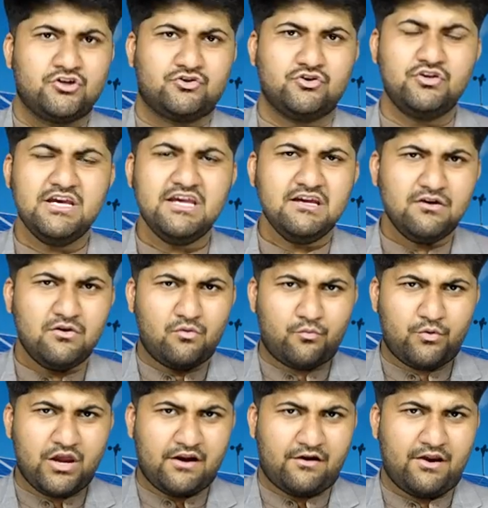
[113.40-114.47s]
Today,
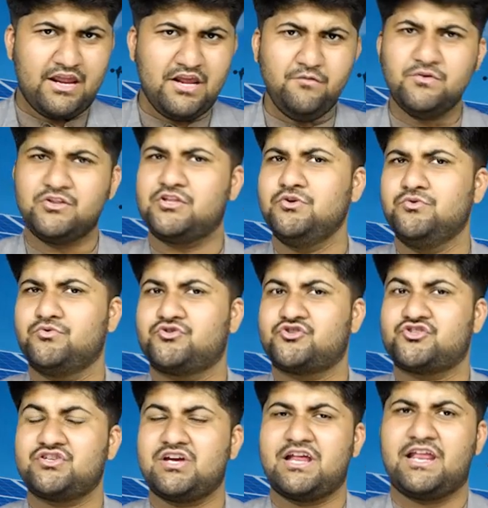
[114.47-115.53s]
we are here with you
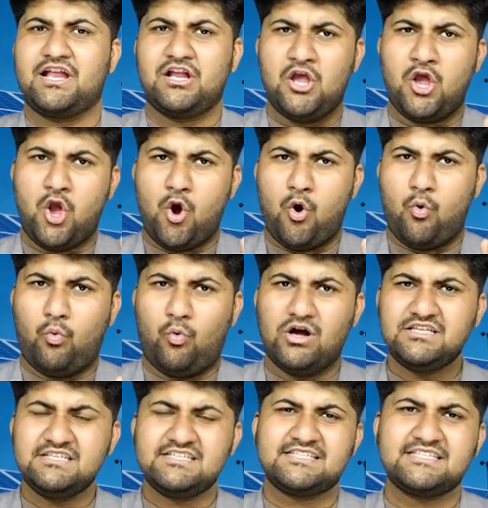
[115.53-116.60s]
sharing
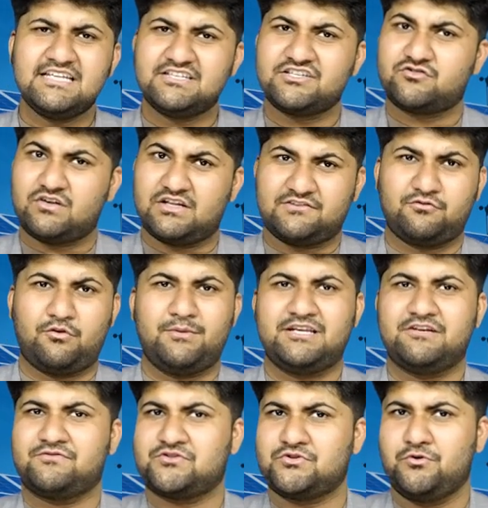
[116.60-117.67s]
one such
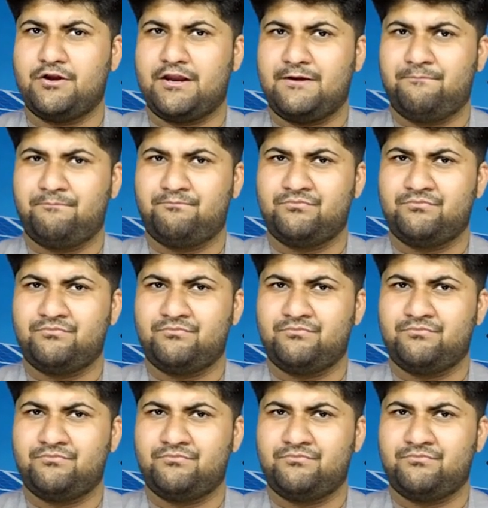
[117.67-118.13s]
transformative story.